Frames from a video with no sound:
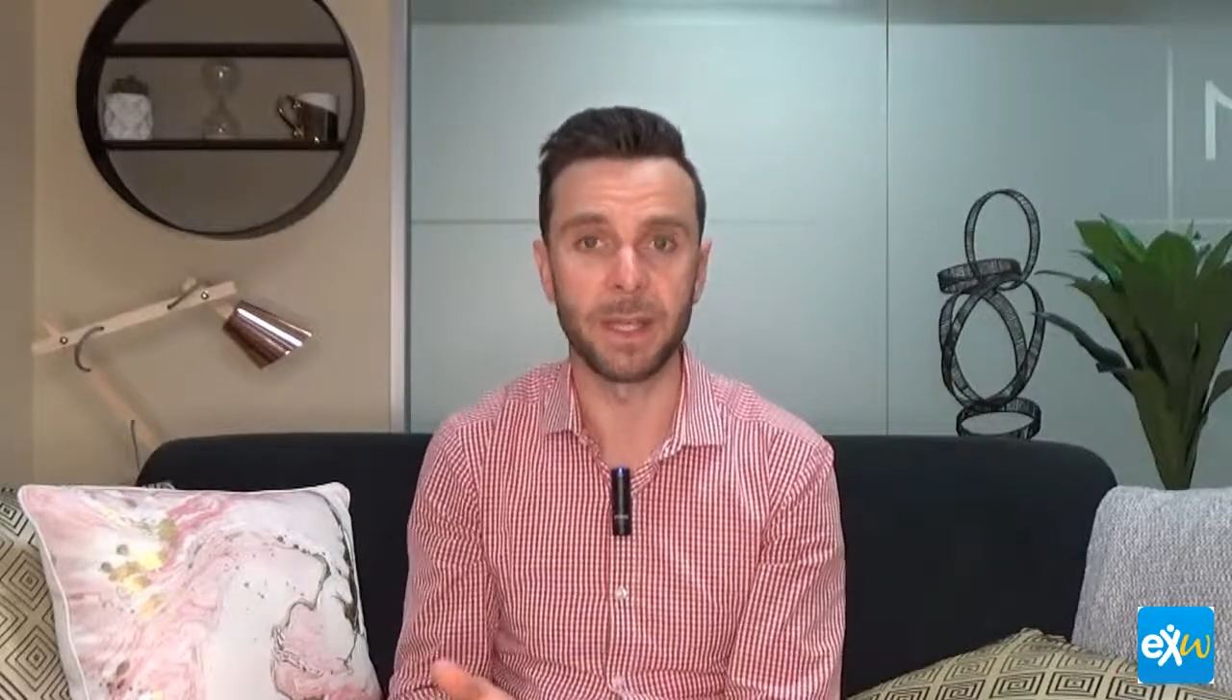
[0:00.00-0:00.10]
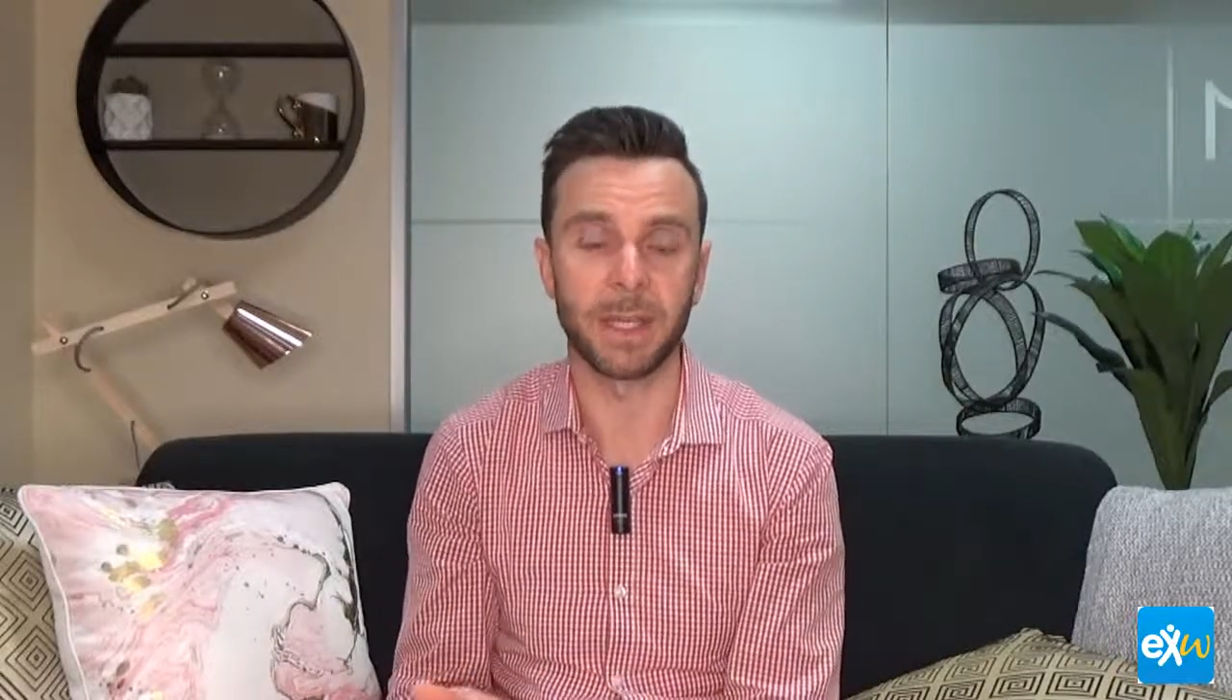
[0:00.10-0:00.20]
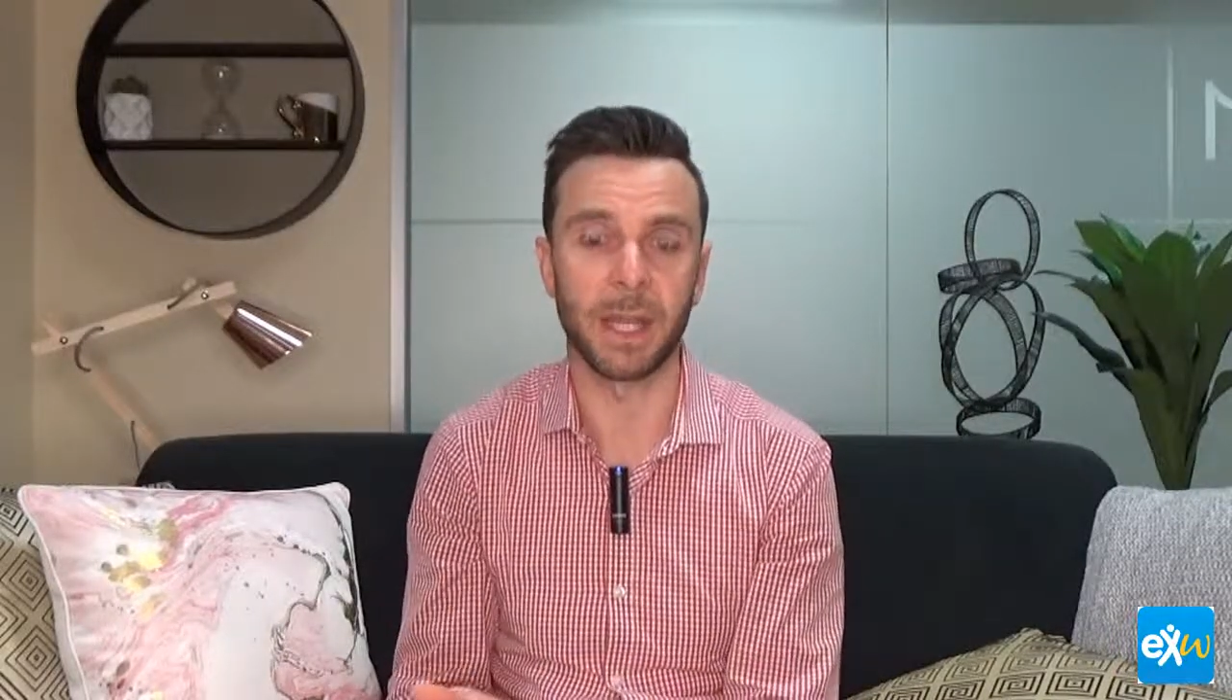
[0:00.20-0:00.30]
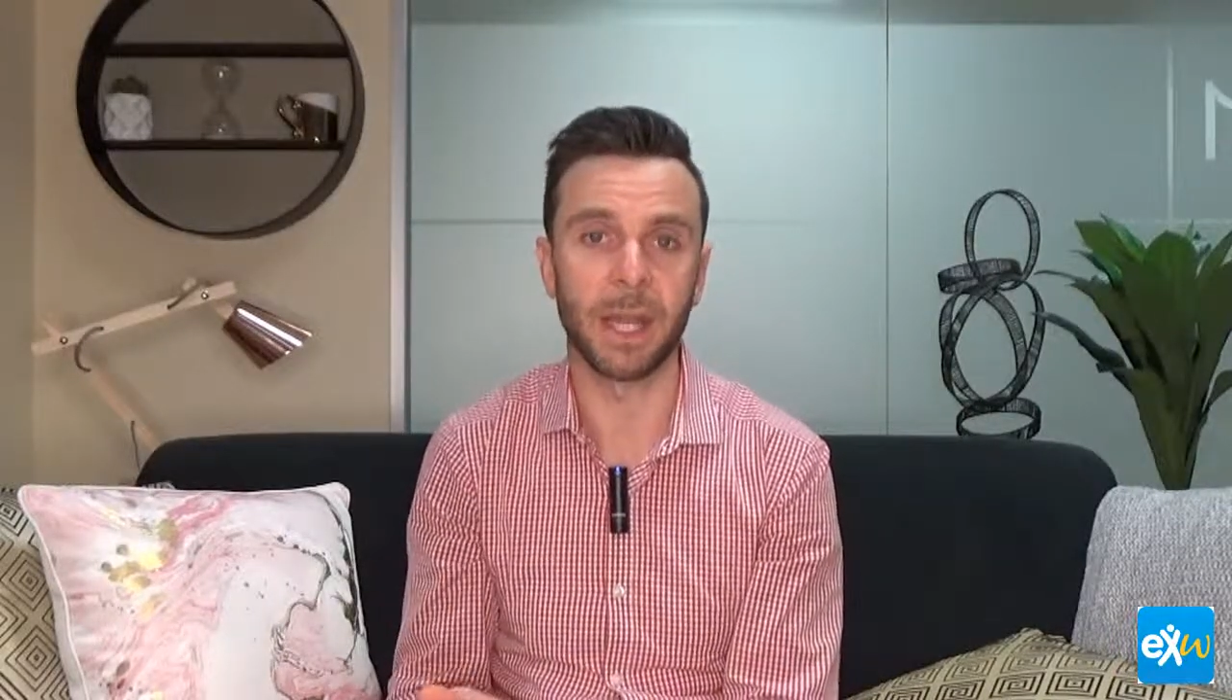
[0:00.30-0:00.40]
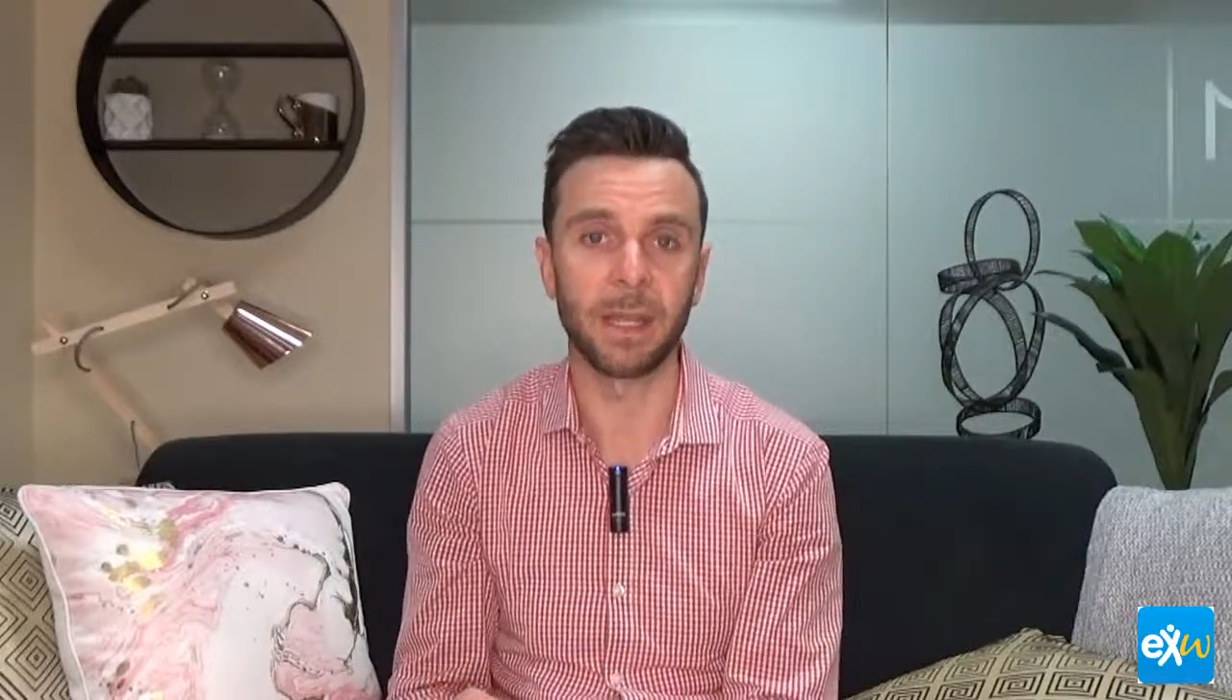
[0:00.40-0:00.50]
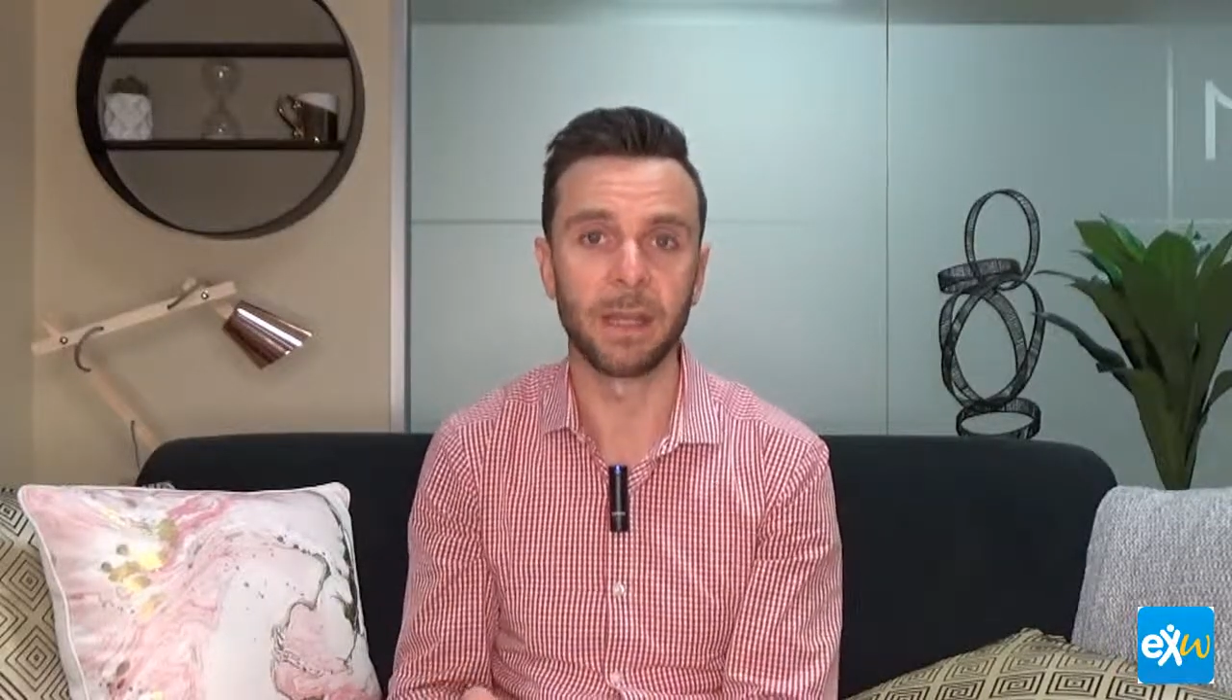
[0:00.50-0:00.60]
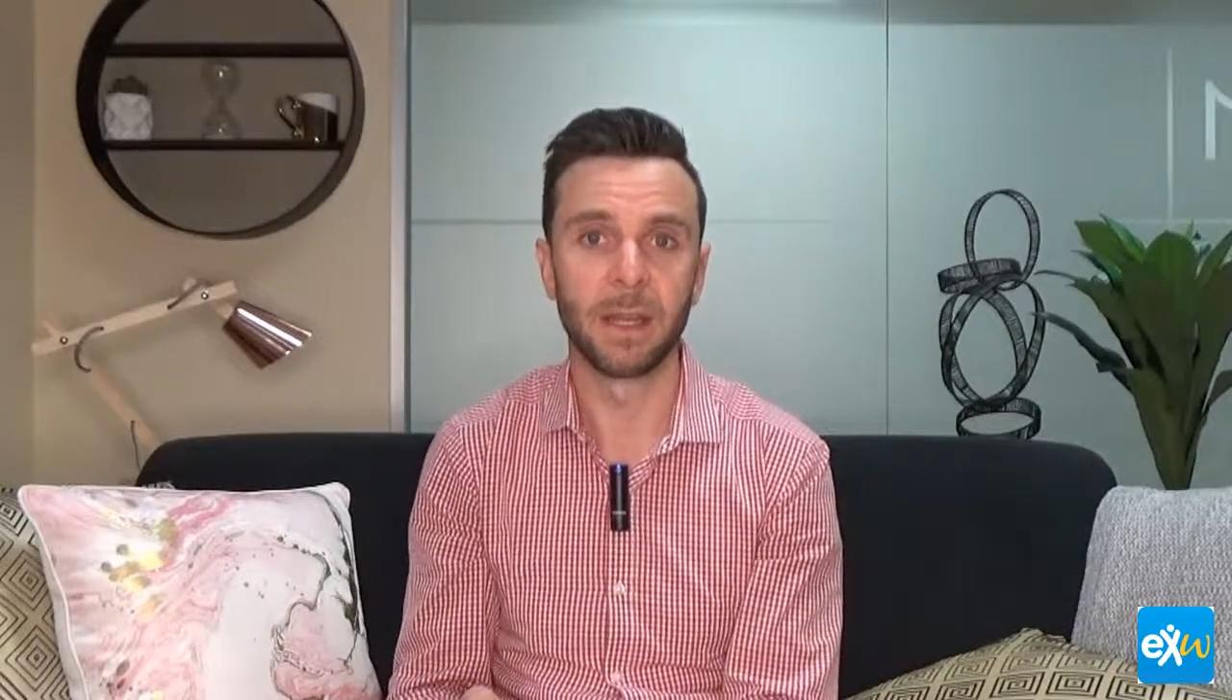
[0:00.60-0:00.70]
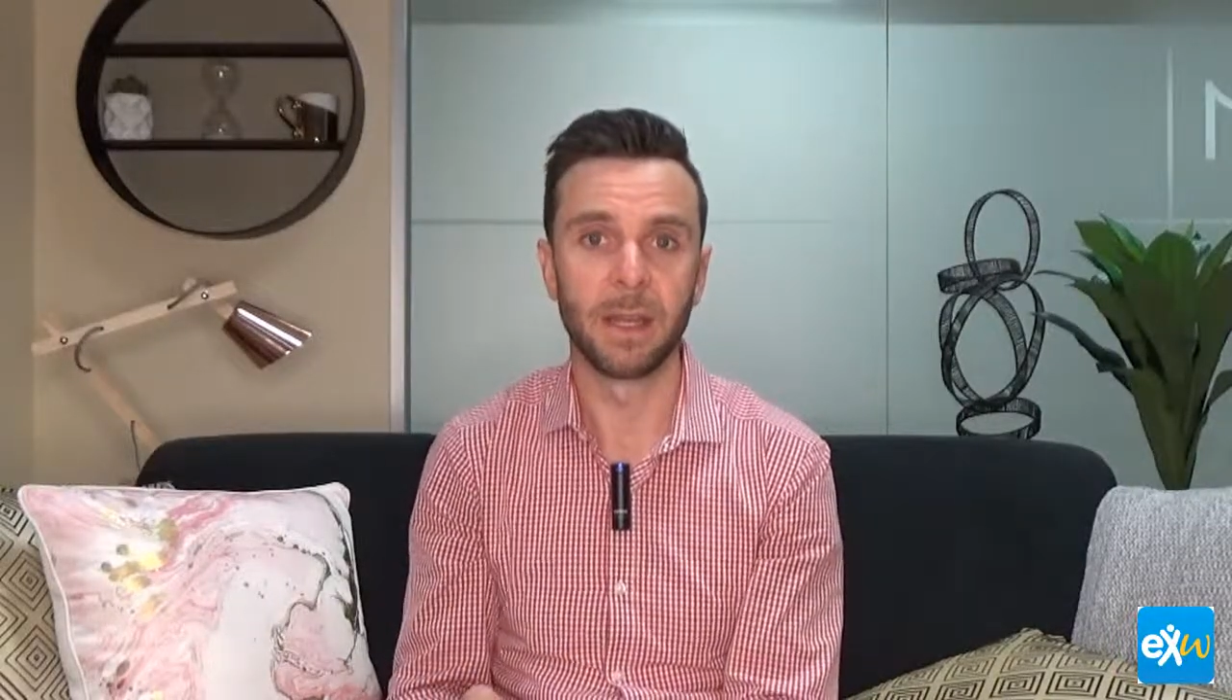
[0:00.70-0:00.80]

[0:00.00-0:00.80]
that card,